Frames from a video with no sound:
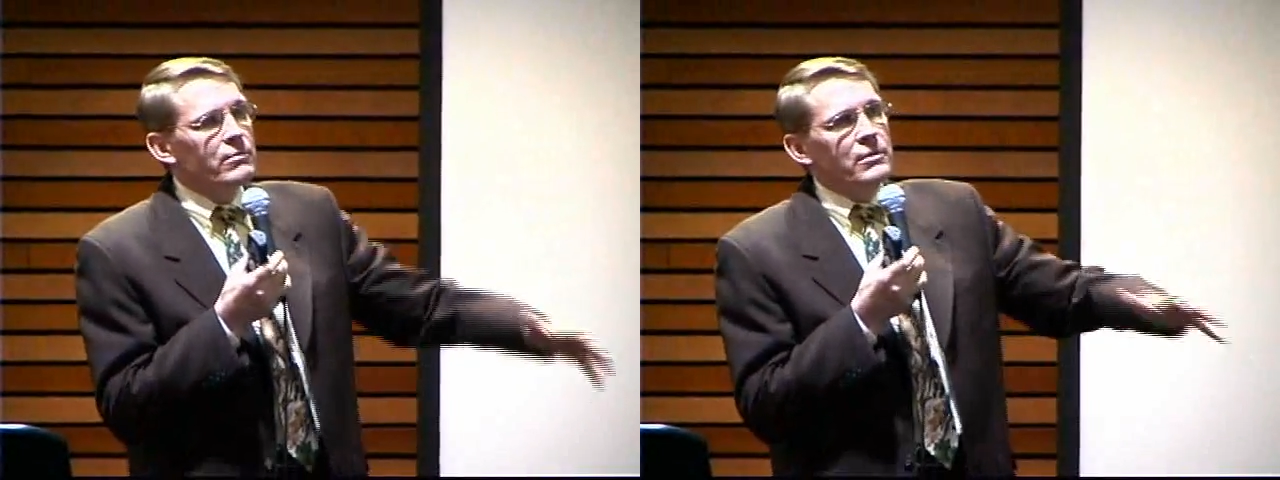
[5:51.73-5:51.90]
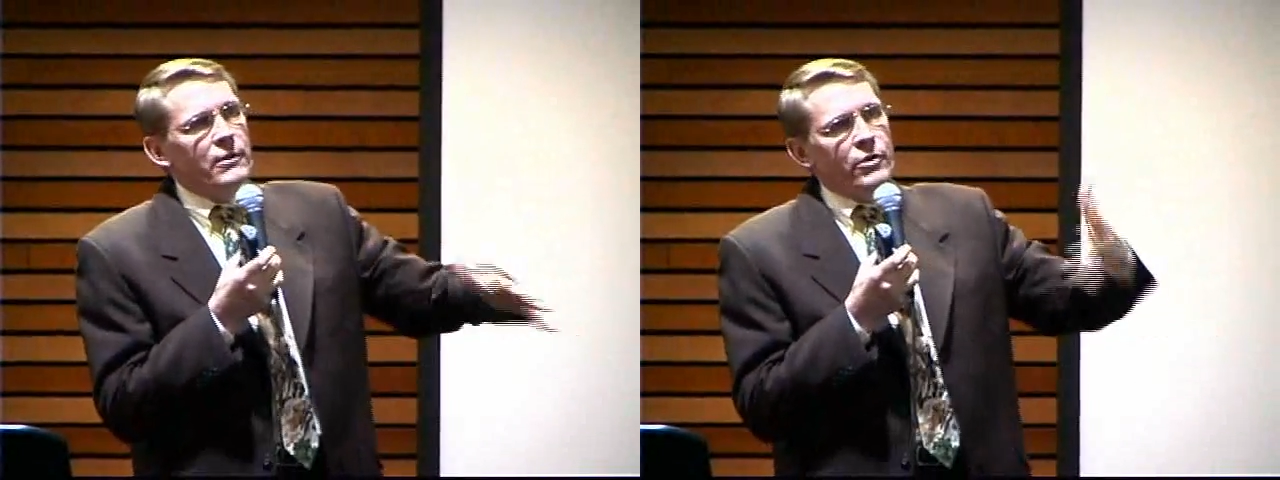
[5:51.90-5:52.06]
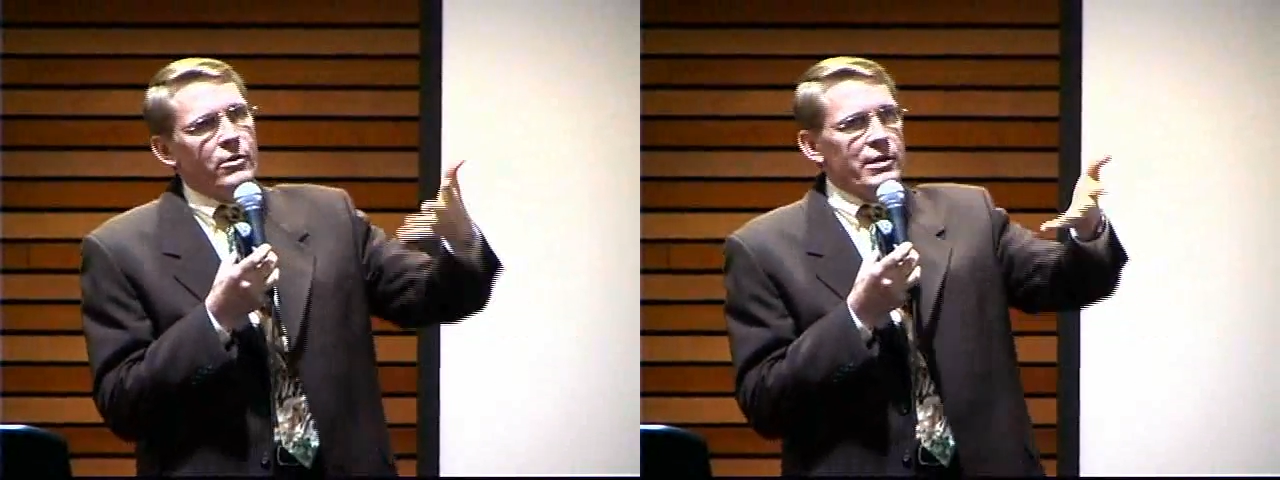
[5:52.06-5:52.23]

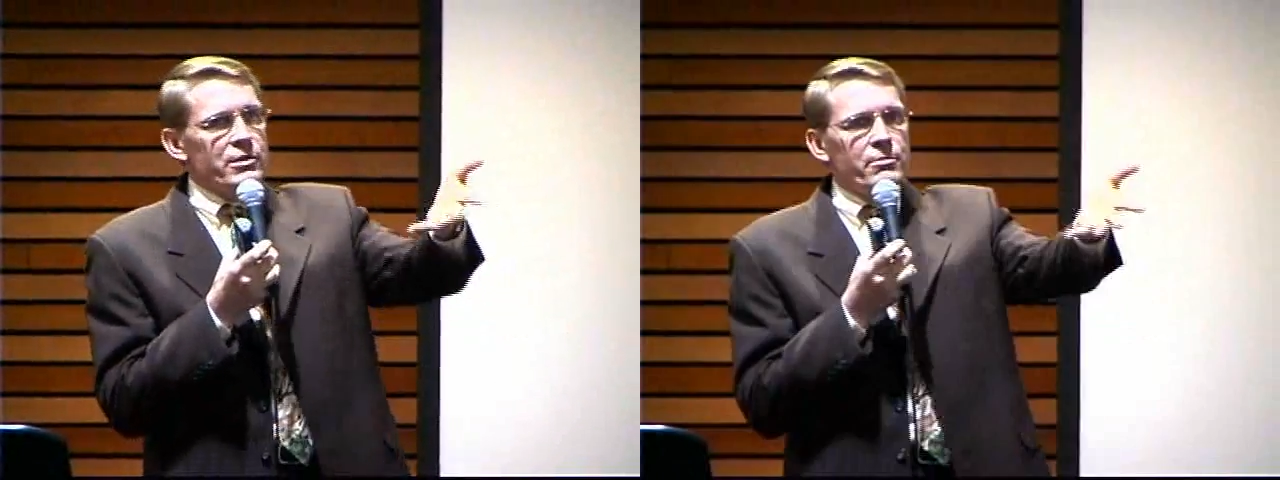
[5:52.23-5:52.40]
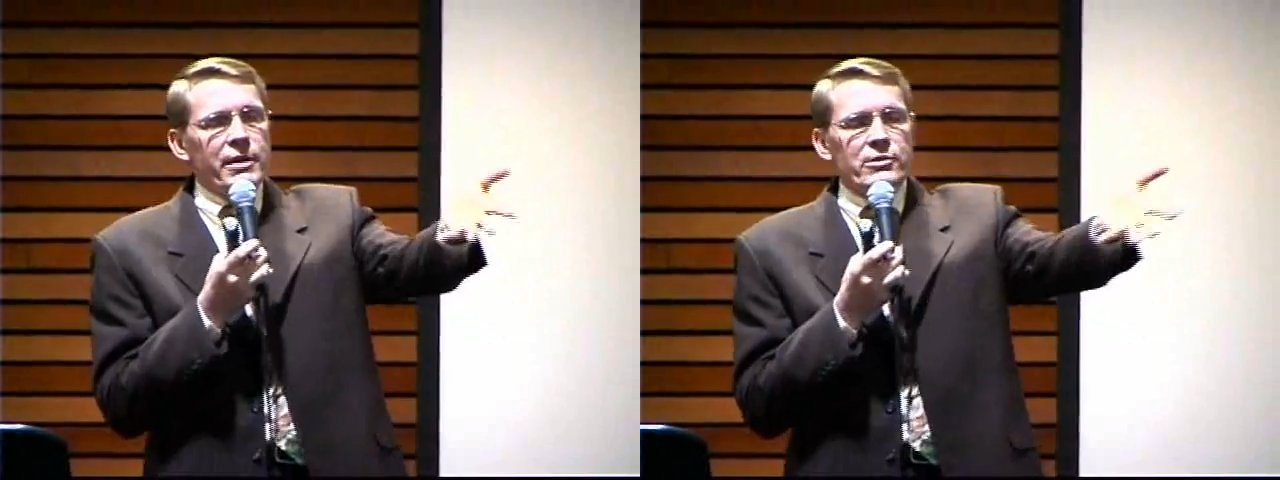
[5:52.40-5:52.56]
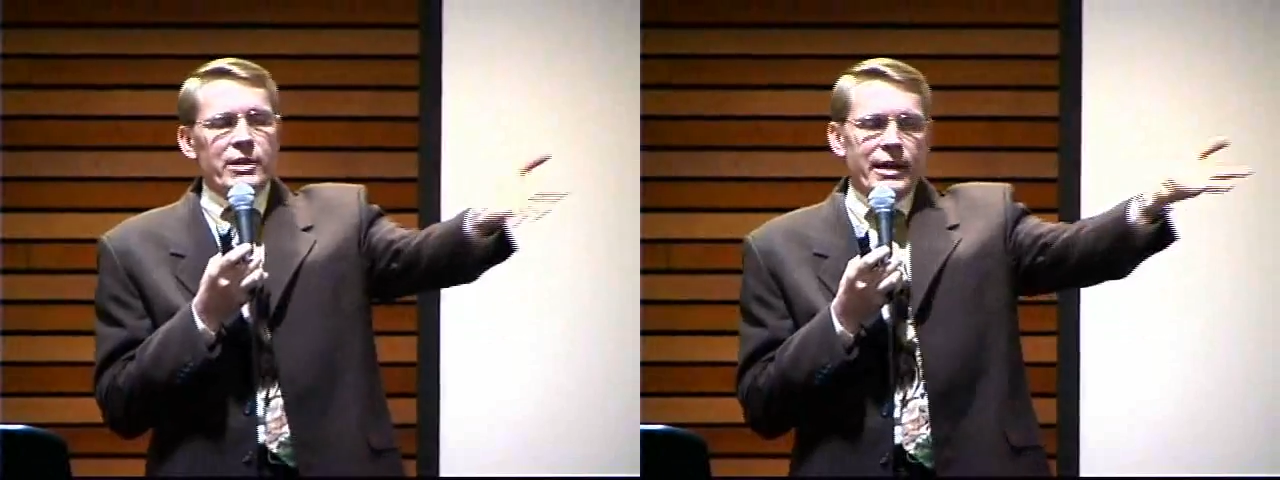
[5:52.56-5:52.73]
if you go out to the
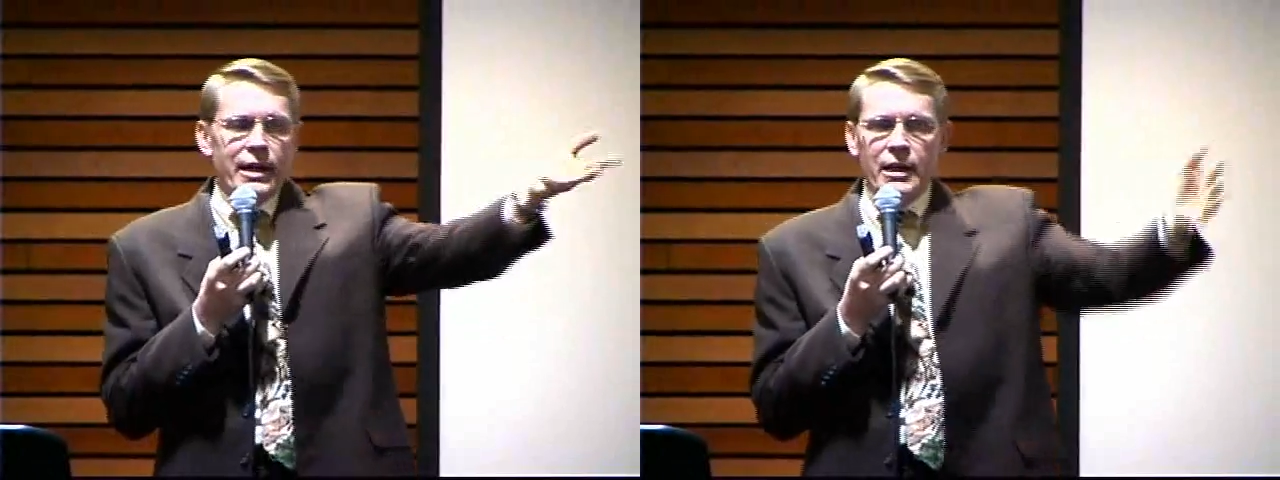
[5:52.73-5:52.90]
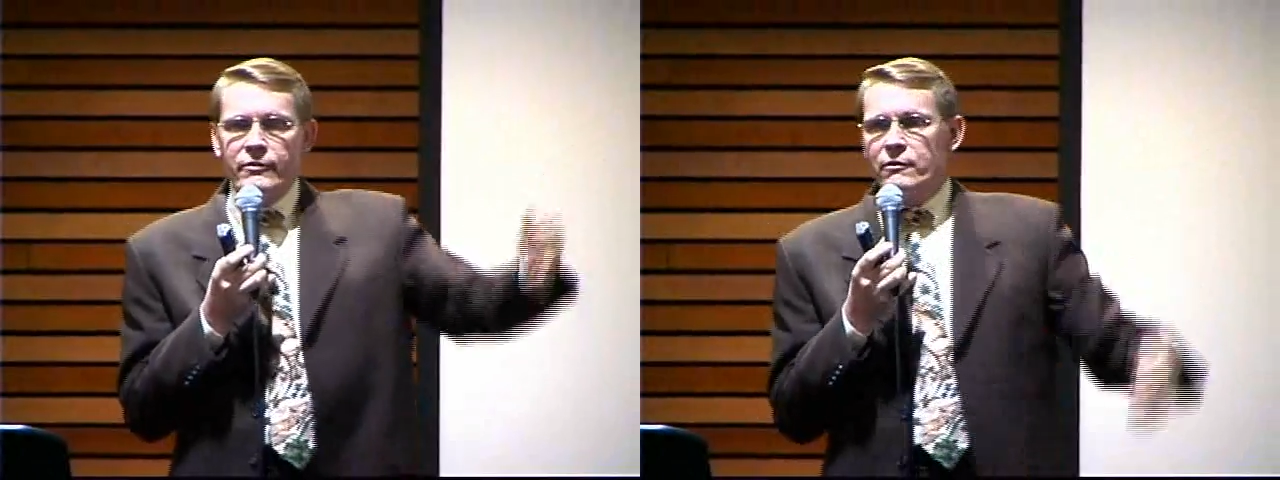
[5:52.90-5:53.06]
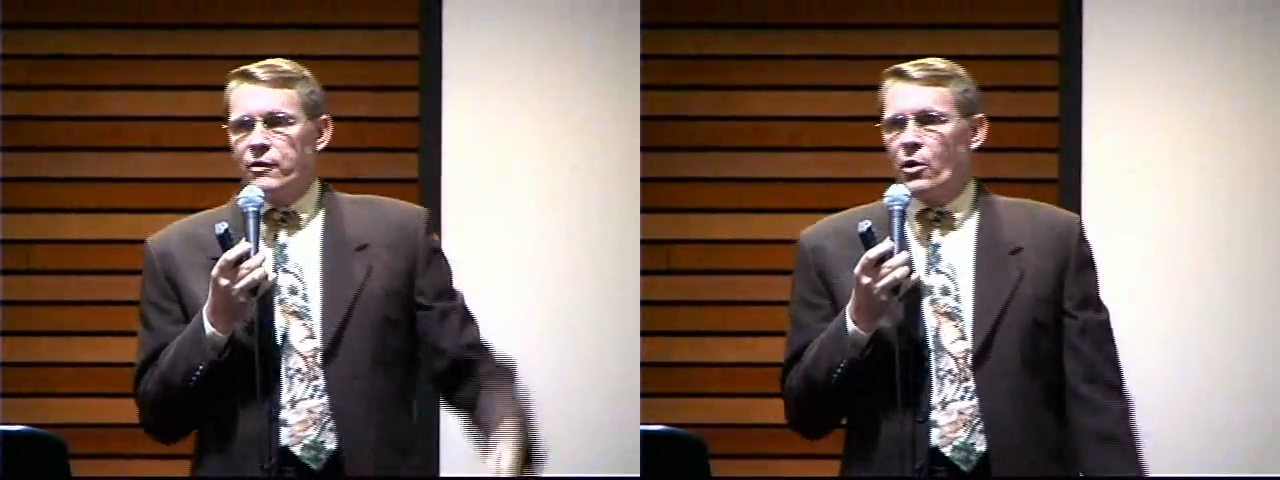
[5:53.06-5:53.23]
beach, like I
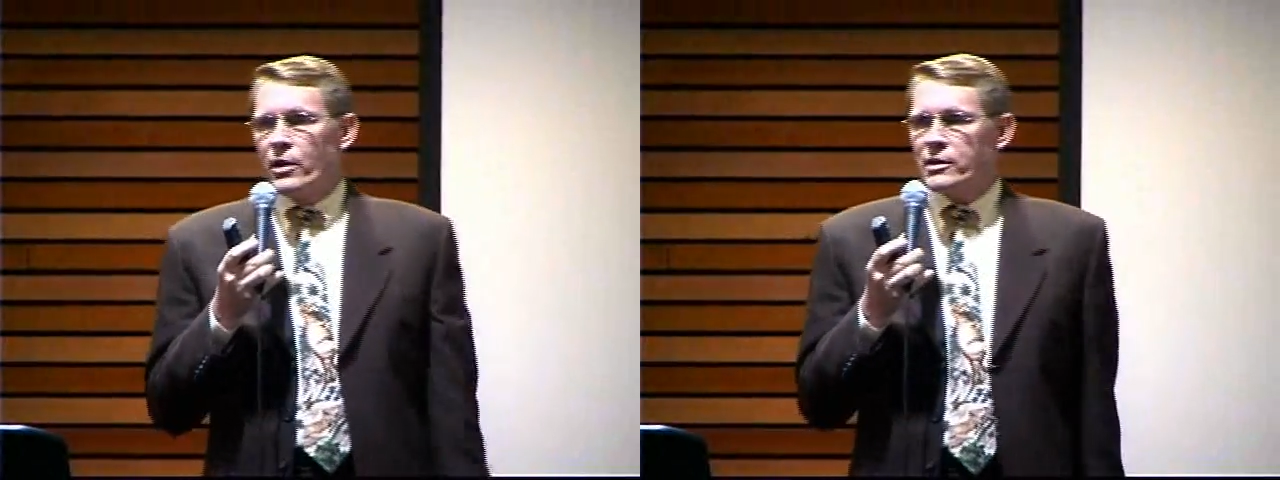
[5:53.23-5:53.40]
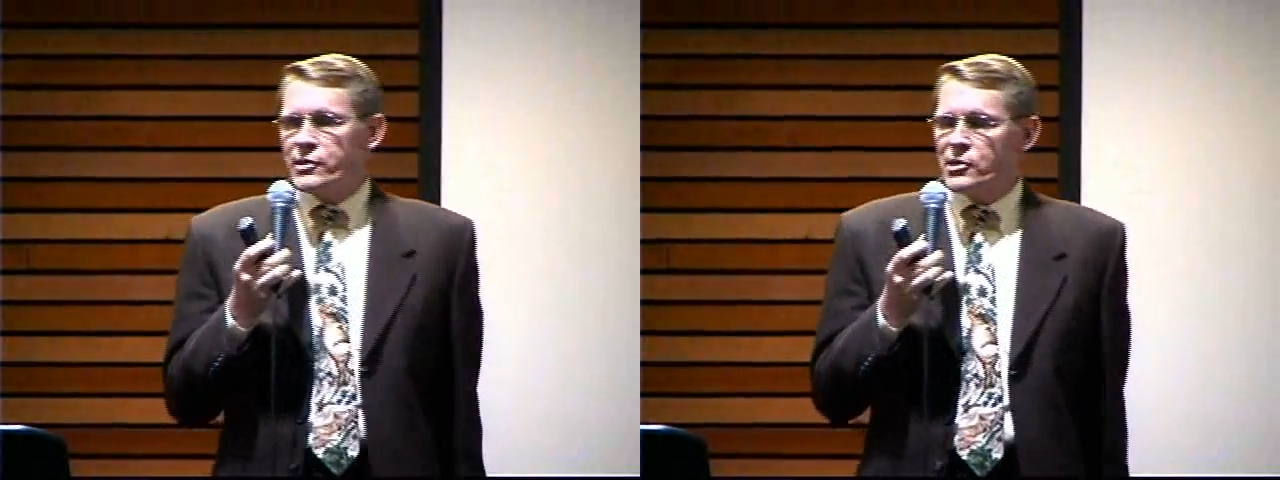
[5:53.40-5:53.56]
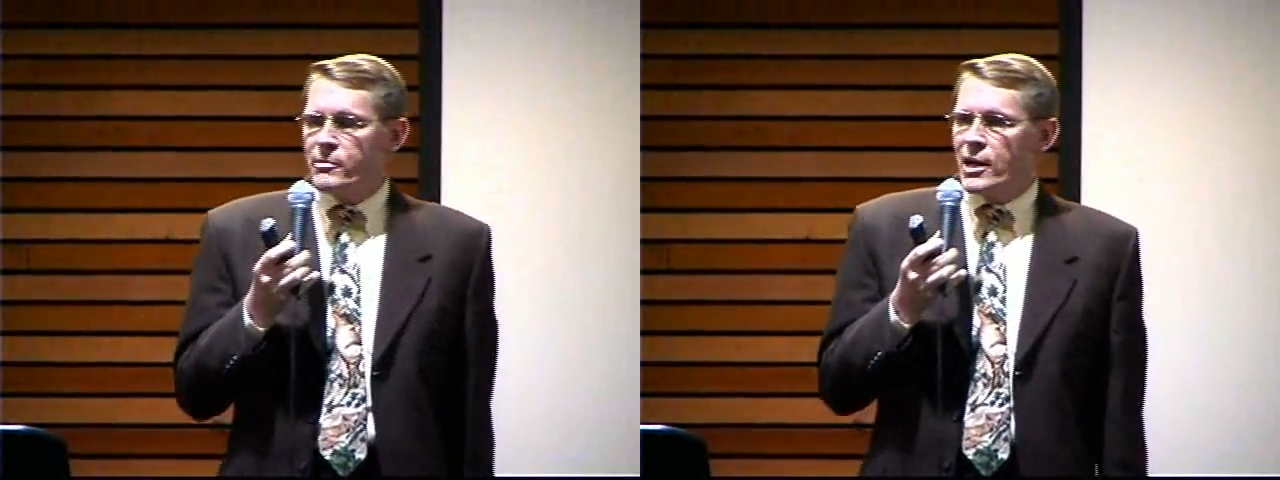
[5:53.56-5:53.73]
live in Florida,
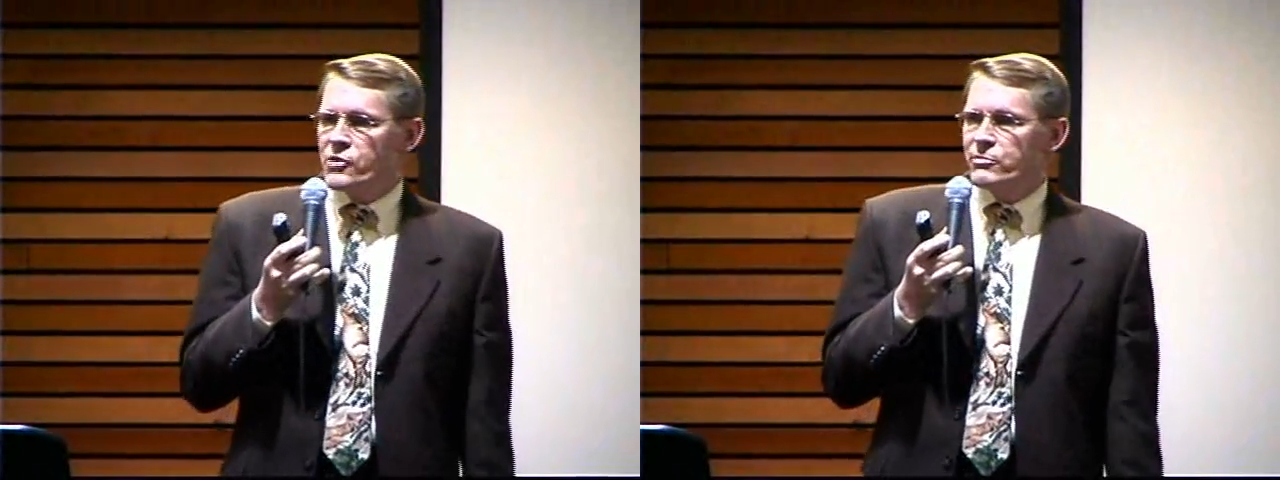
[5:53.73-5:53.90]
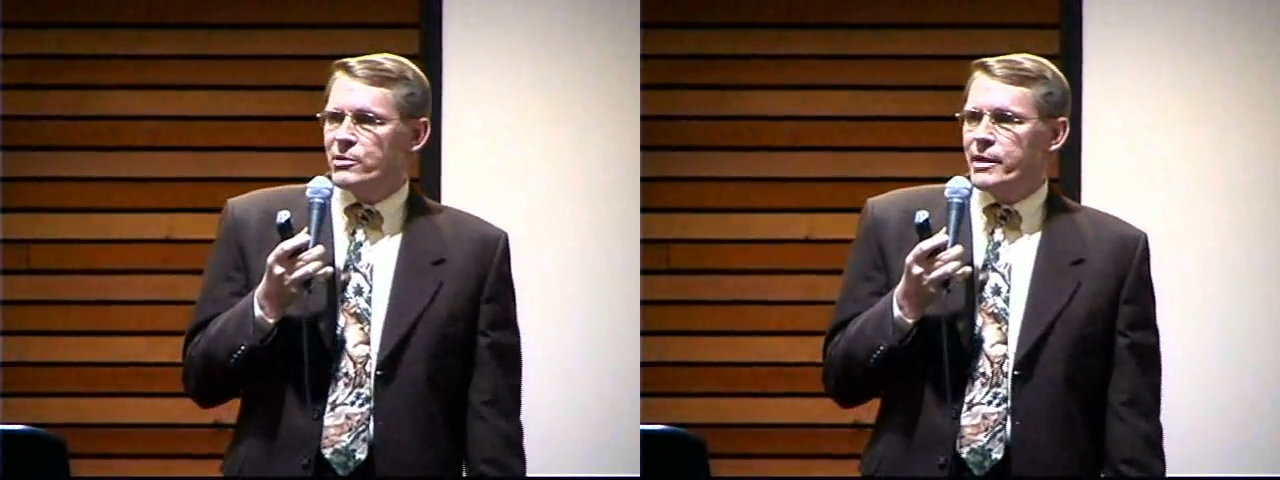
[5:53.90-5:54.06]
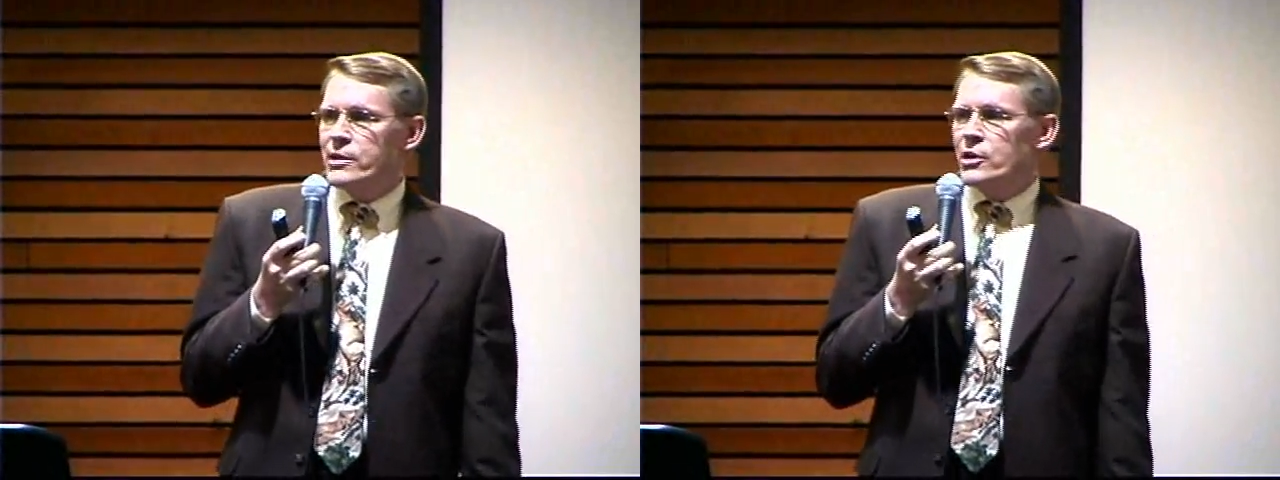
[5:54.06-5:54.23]
six miles from
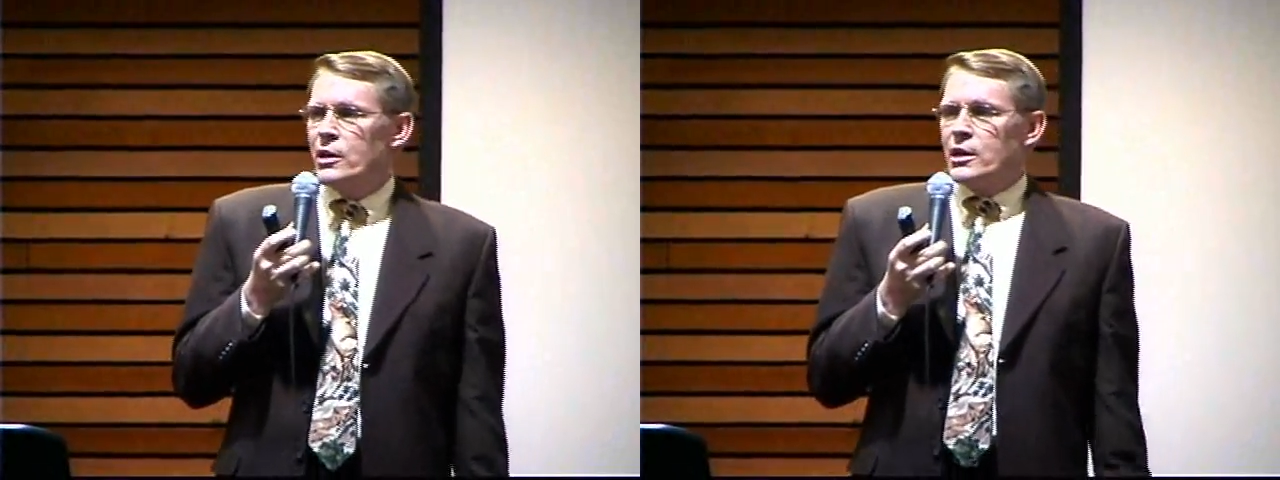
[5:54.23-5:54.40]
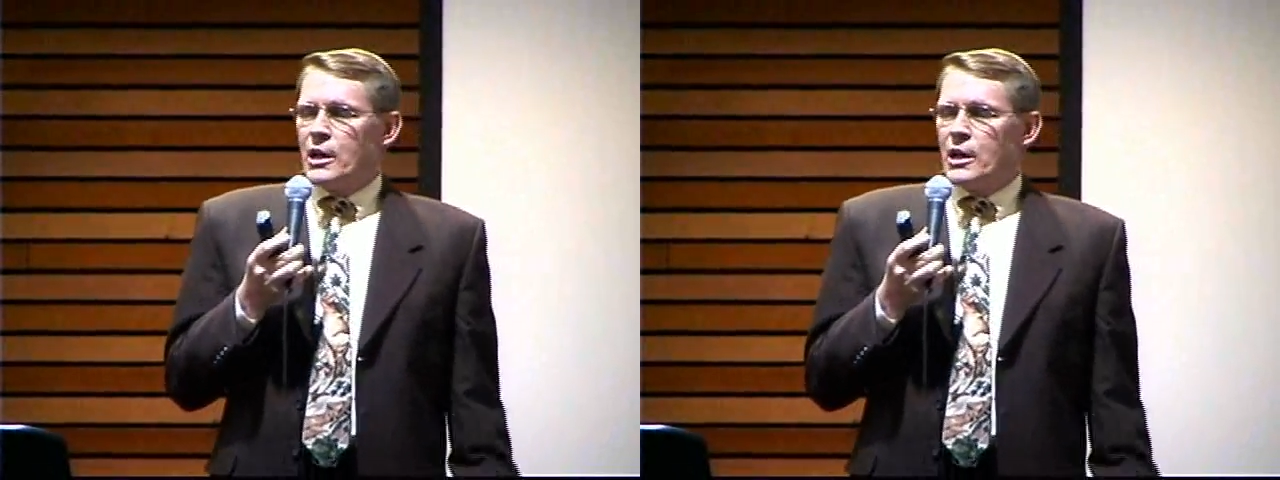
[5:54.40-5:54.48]
the beach,